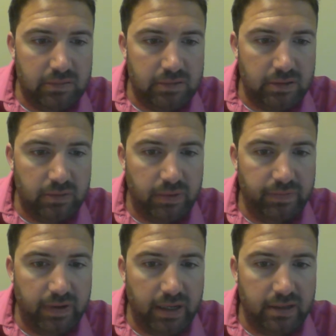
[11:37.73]
So
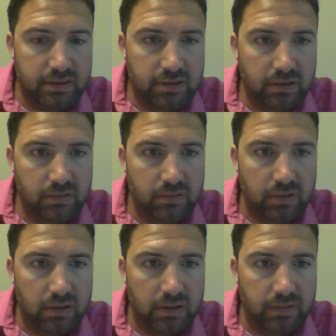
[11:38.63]
we've had a
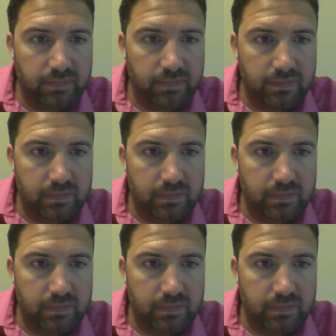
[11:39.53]
total of,